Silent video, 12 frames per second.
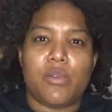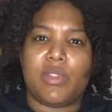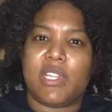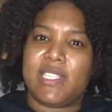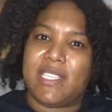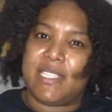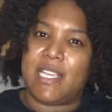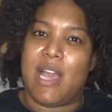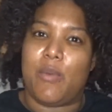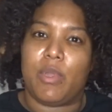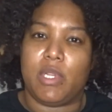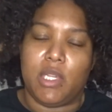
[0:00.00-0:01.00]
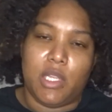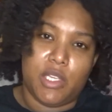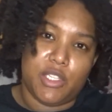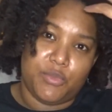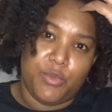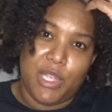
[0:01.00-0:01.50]
this is how it
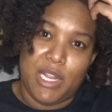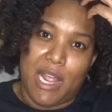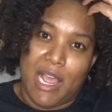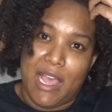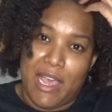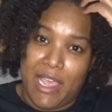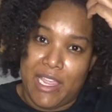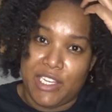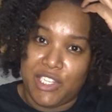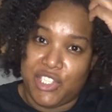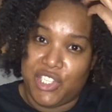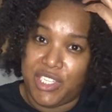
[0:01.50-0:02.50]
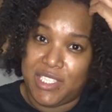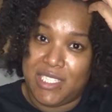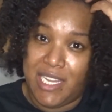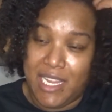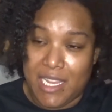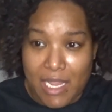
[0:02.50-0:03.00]
looks when I just
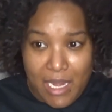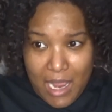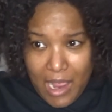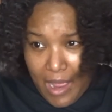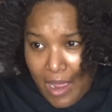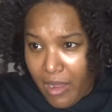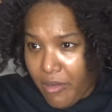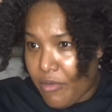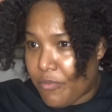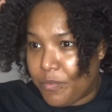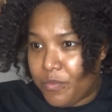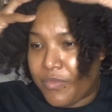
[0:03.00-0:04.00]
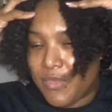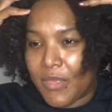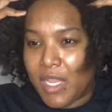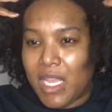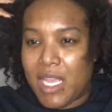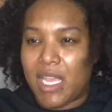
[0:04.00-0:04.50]
take it out.
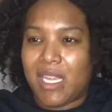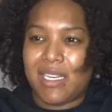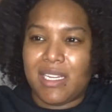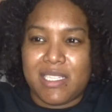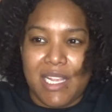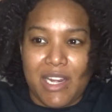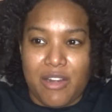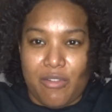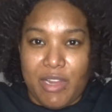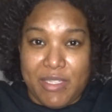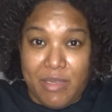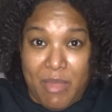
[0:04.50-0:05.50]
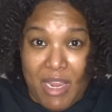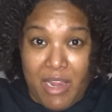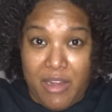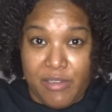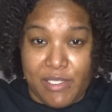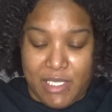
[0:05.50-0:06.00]
It looks kind of crazy. My
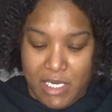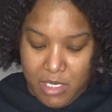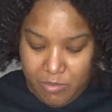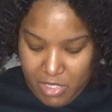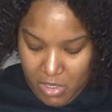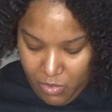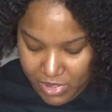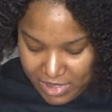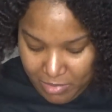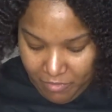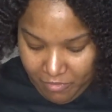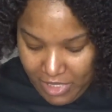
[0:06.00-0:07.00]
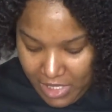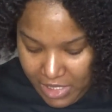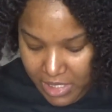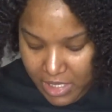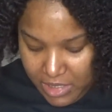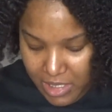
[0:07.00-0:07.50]
hair is damp. There was some
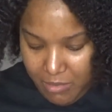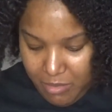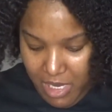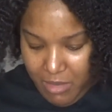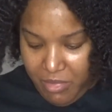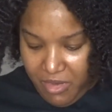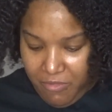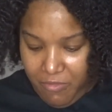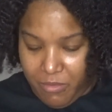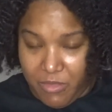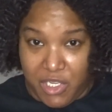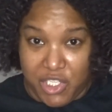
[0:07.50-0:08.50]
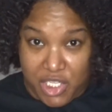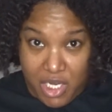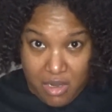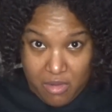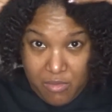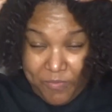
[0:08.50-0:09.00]
flaking that might be from the
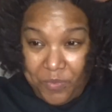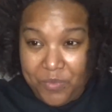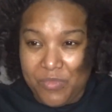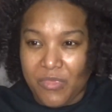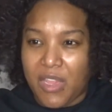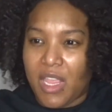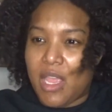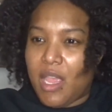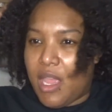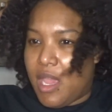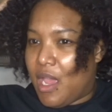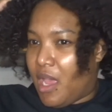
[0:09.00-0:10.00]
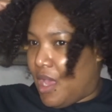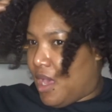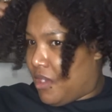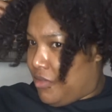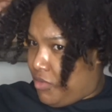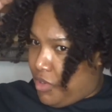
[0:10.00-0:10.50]
gel. I
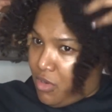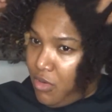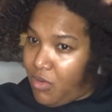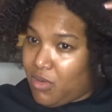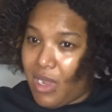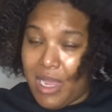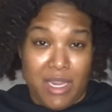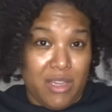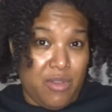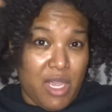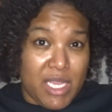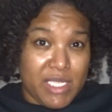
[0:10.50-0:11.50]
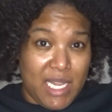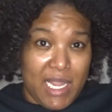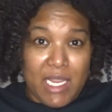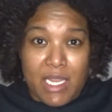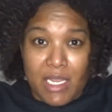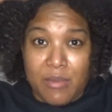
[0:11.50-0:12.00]
don't know. How do you guys
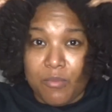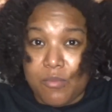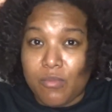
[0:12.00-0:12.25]
like it?